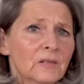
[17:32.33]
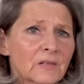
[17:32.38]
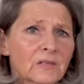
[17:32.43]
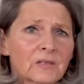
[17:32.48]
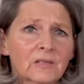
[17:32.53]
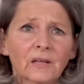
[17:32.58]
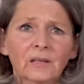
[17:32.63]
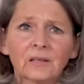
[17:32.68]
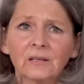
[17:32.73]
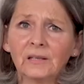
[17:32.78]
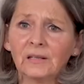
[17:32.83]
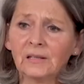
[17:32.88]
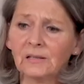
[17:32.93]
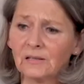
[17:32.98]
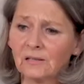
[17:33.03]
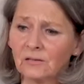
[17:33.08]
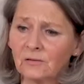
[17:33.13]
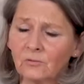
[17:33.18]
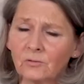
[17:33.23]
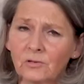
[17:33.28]
for a
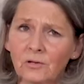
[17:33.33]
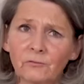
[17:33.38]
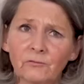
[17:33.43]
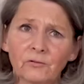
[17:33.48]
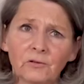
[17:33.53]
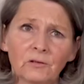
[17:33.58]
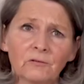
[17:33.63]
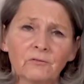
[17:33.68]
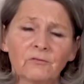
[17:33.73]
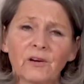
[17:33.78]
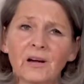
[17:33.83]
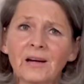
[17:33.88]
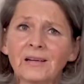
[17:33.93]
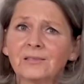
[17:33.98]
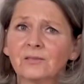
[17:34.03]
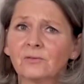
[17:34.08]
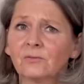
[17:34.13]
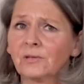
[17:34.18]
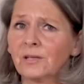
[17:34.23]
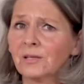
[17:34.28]
sibling or for
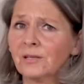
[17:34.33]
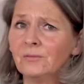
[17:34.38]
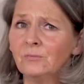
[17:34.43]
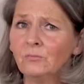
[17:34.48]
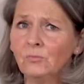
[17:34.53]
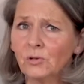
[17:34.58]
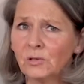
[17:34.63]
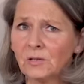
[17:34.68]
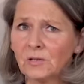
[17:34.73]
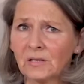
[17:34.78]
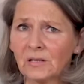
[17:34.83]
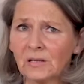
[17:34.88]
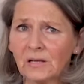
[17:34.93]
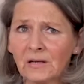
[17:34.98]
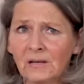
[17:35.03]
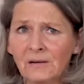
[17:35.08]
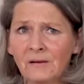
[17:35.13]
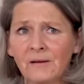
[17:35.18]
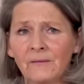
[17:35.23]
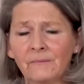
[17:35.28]
the father
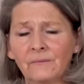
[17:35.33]
or